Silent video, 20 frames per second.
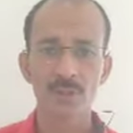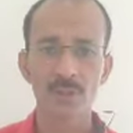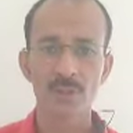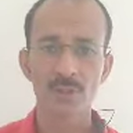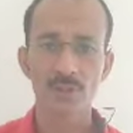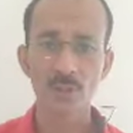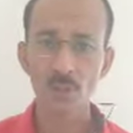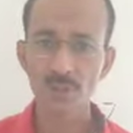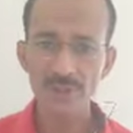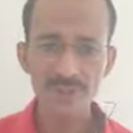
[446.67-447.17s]

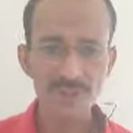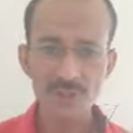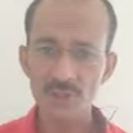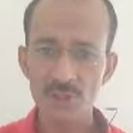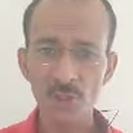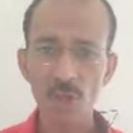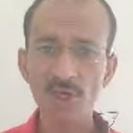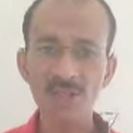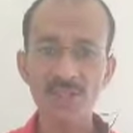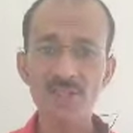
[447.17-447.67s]
So it's
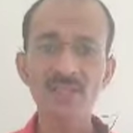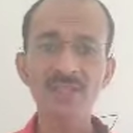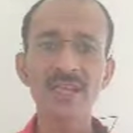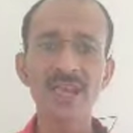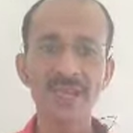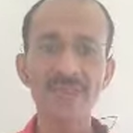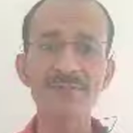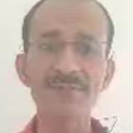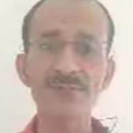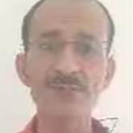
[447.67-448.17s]
not a
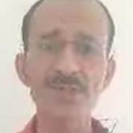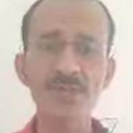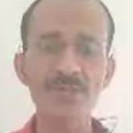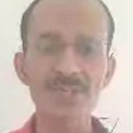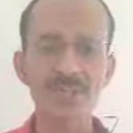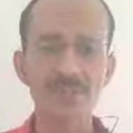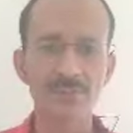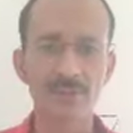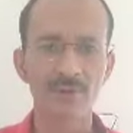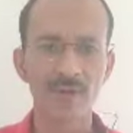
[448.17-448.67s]

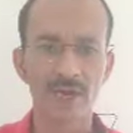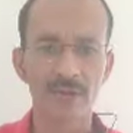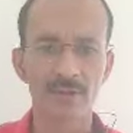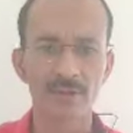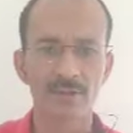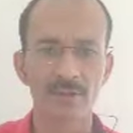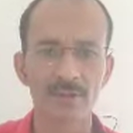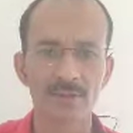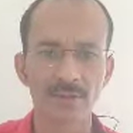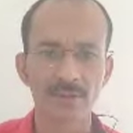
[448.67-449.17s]
life-changing
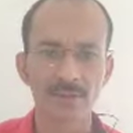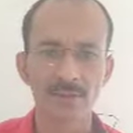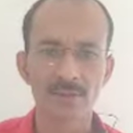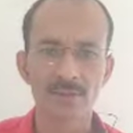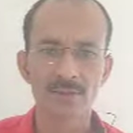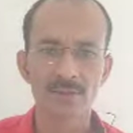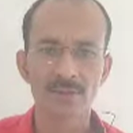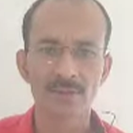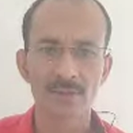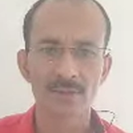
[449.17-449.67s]
miracle,
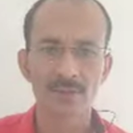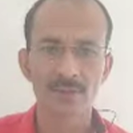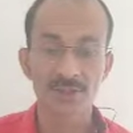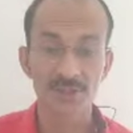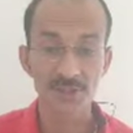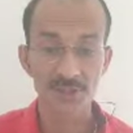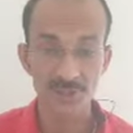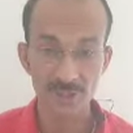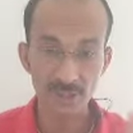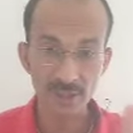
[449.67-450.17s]

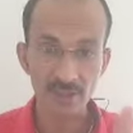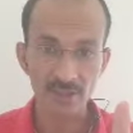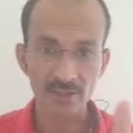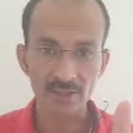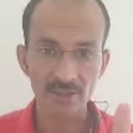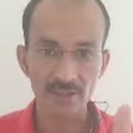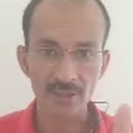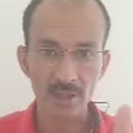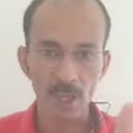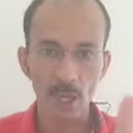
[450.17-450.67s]

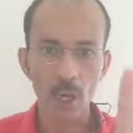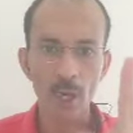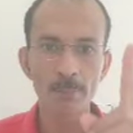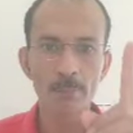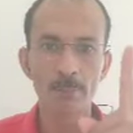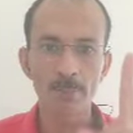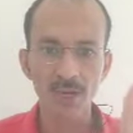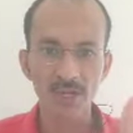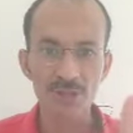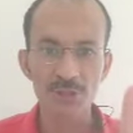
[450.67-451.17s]
still a
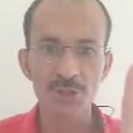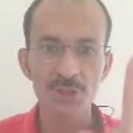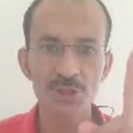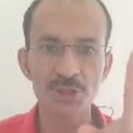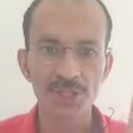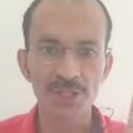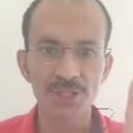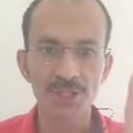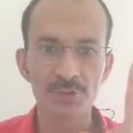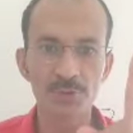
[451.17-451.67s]

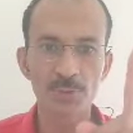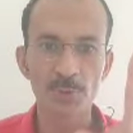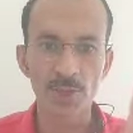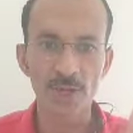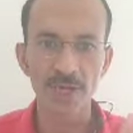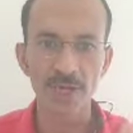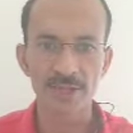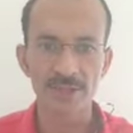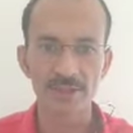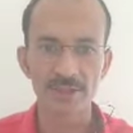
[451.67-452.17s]
much-needed
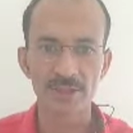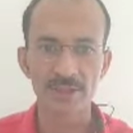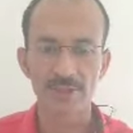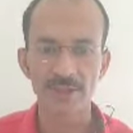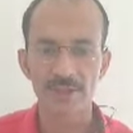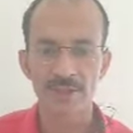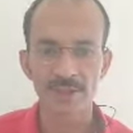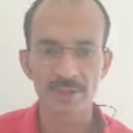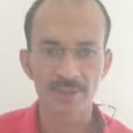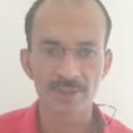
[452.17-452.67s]
break
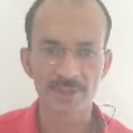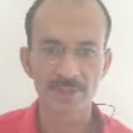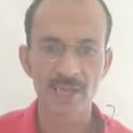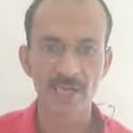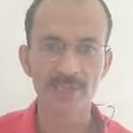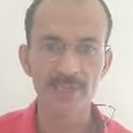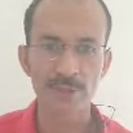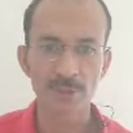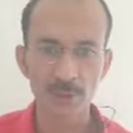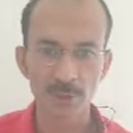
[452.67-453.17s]

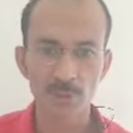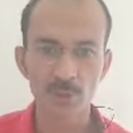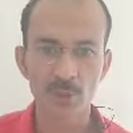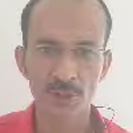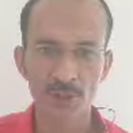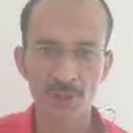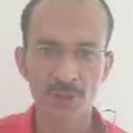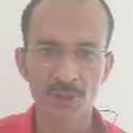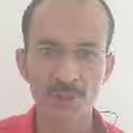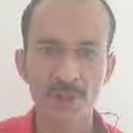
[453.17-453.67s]
that he
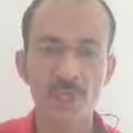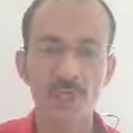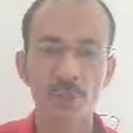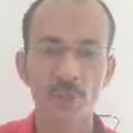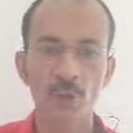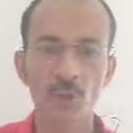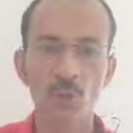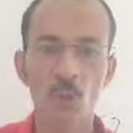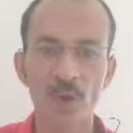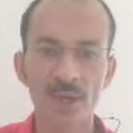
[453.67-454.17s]
was
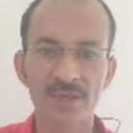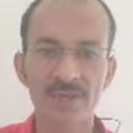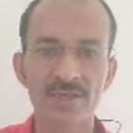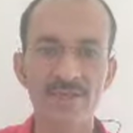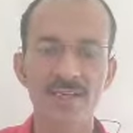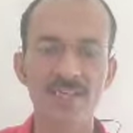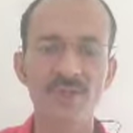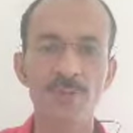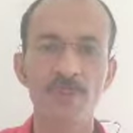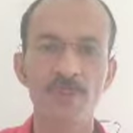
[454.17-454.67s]
quite
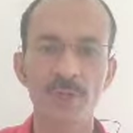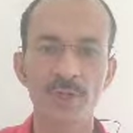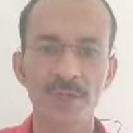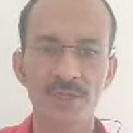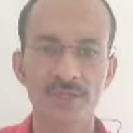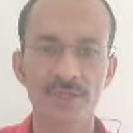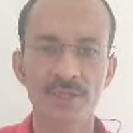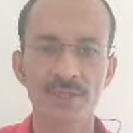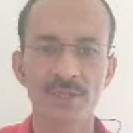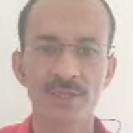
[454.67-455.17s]

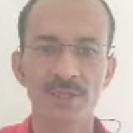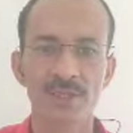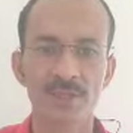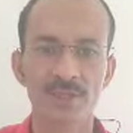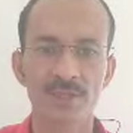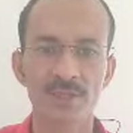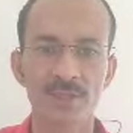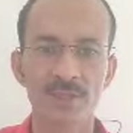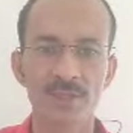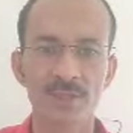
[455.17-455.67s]
desperate
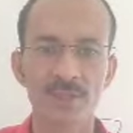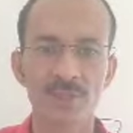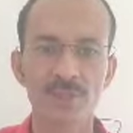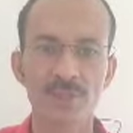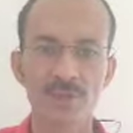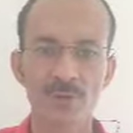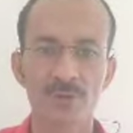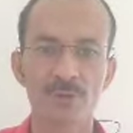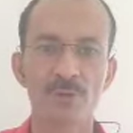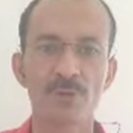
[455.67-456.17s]

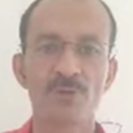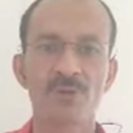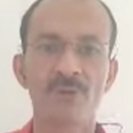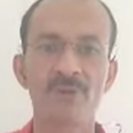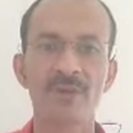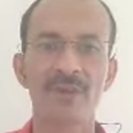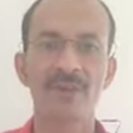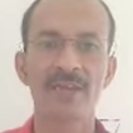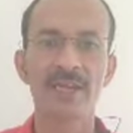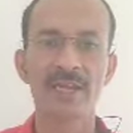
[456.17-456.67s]
to
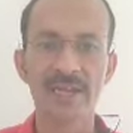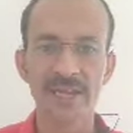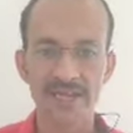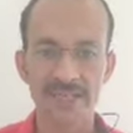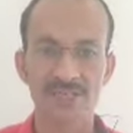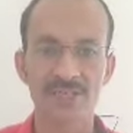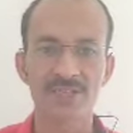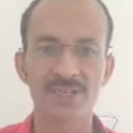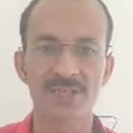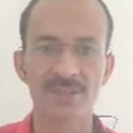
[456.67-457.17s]

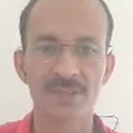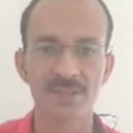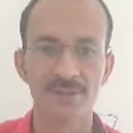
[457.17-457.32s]
get.